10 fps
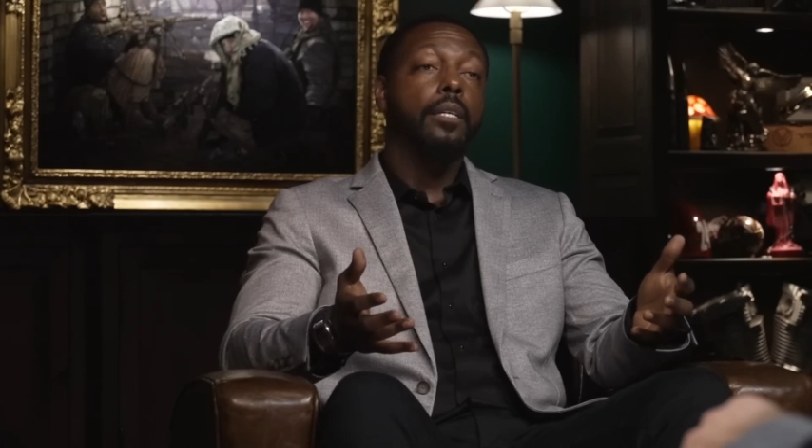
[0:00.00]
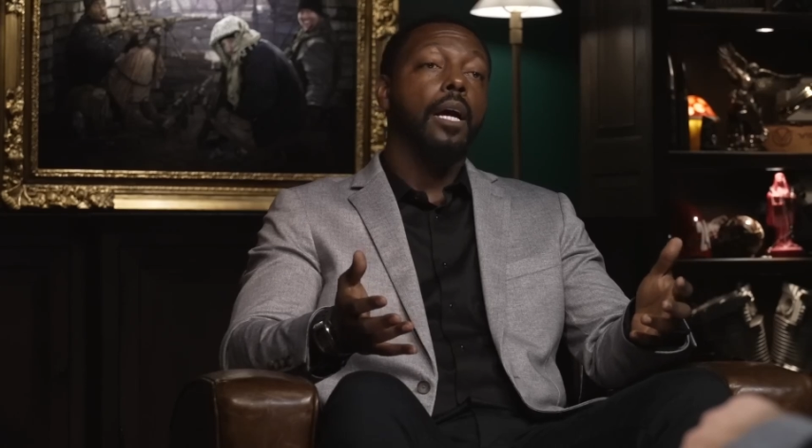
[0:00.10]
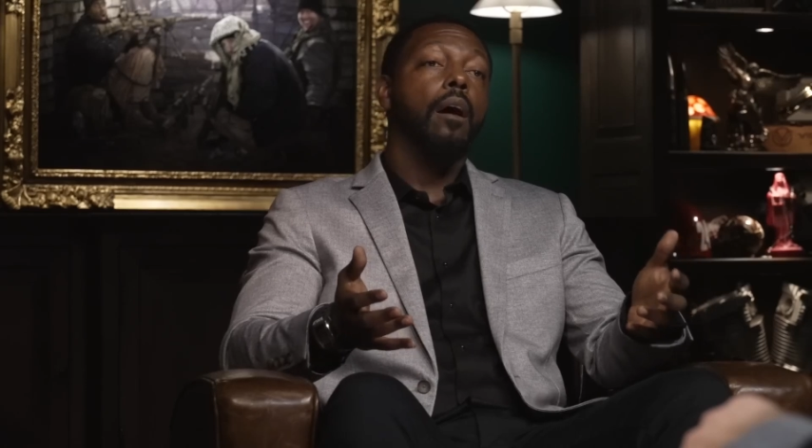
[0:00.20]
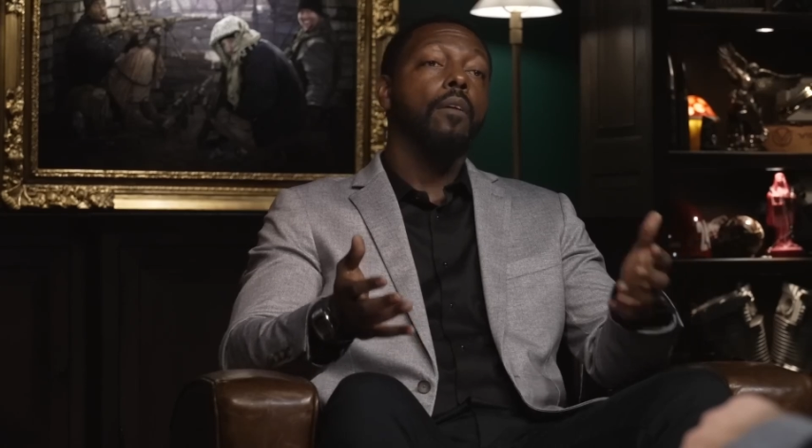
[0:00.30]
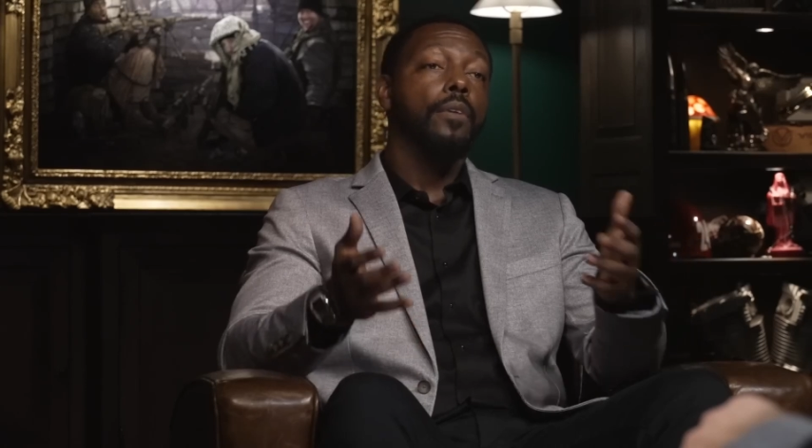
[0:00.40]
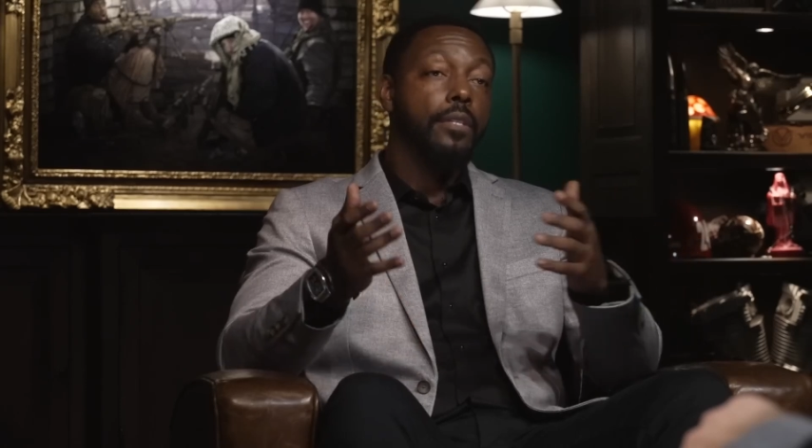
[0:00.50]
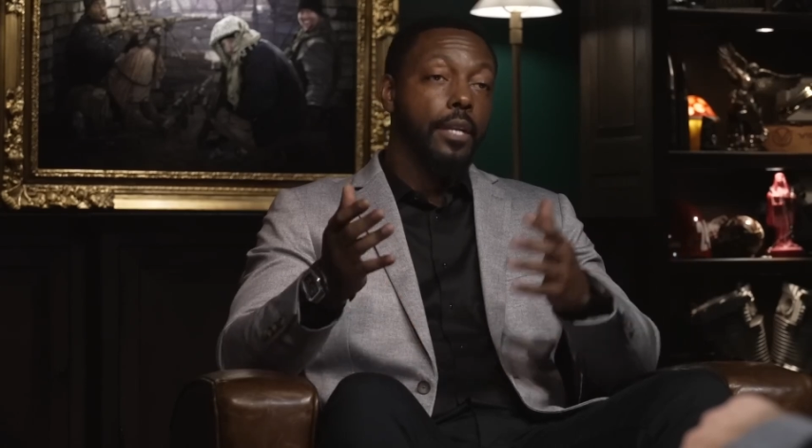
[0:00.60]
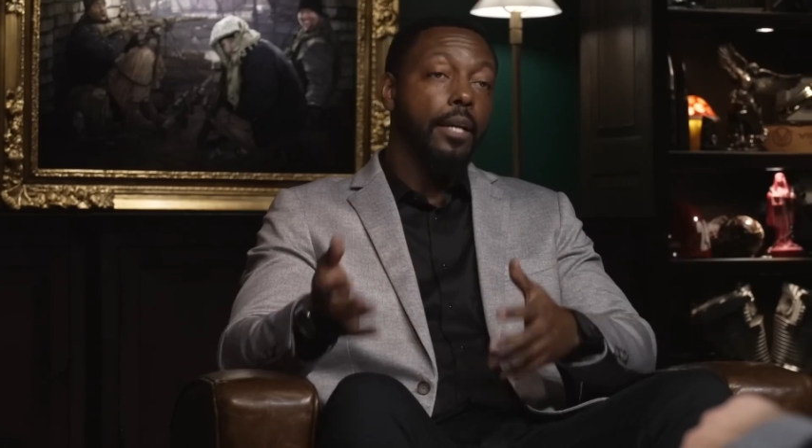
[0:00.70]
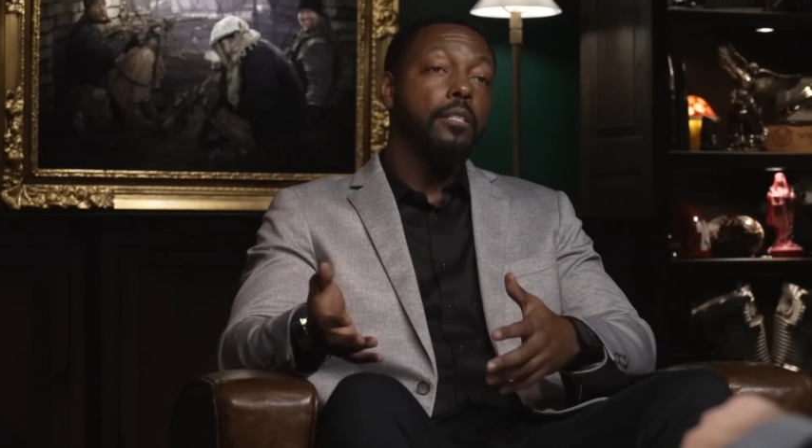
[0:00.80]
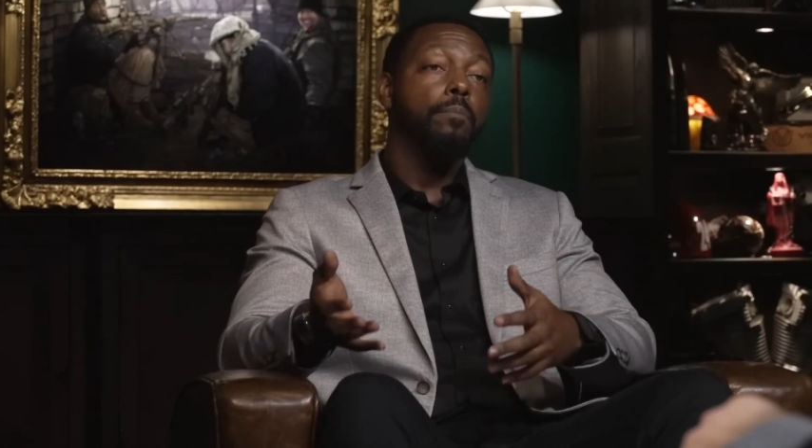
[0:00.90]
now the
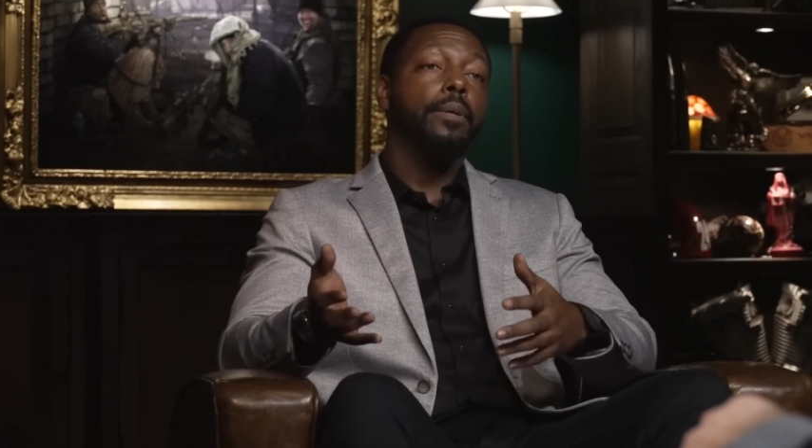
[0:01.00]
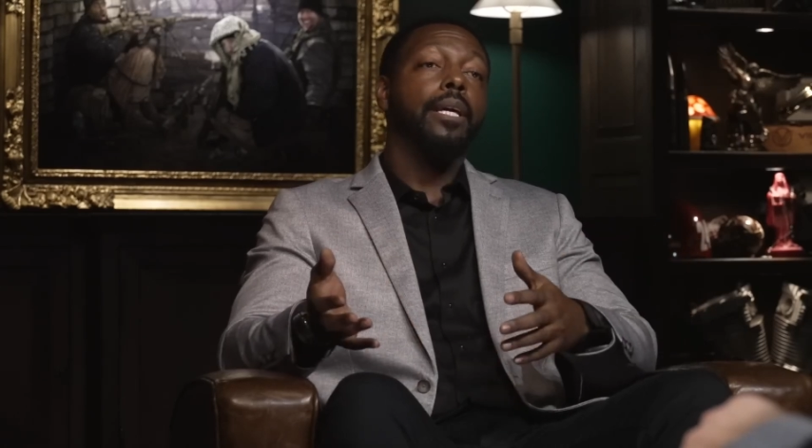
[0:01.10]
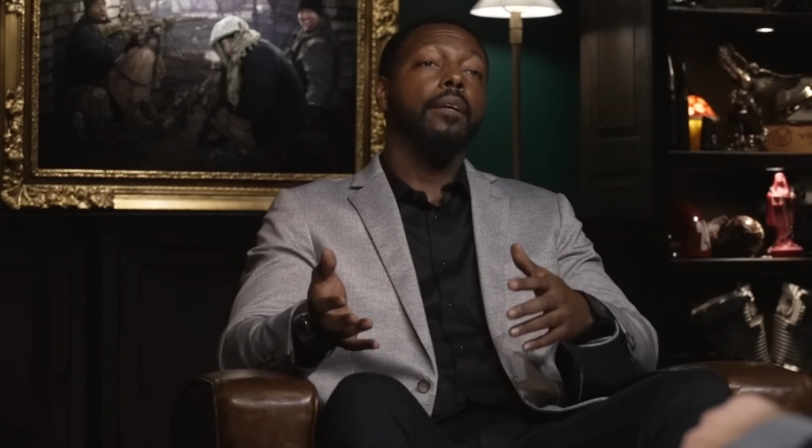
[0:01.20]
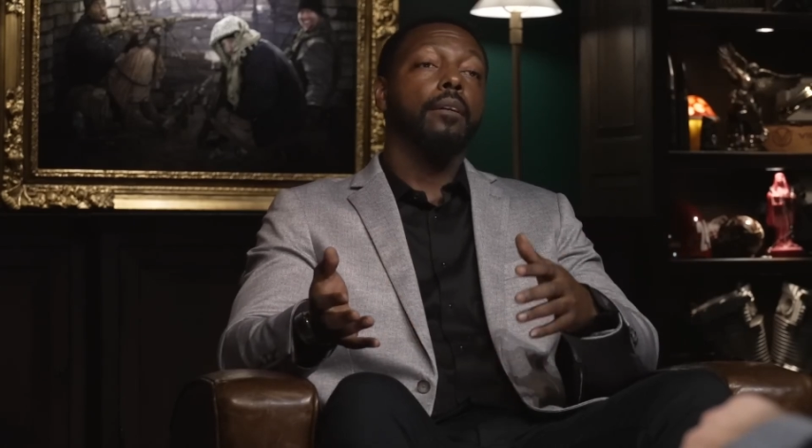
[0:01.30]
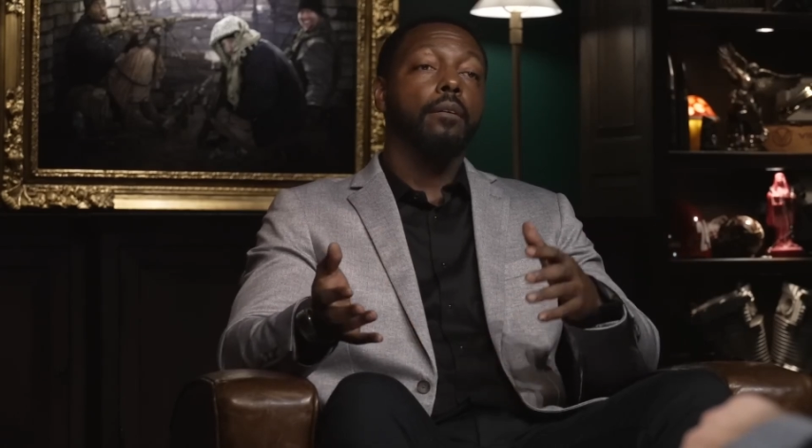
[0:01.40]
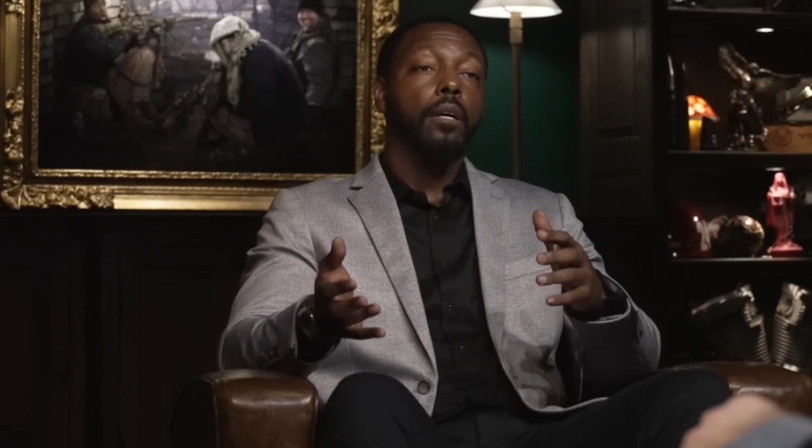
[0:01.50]
next big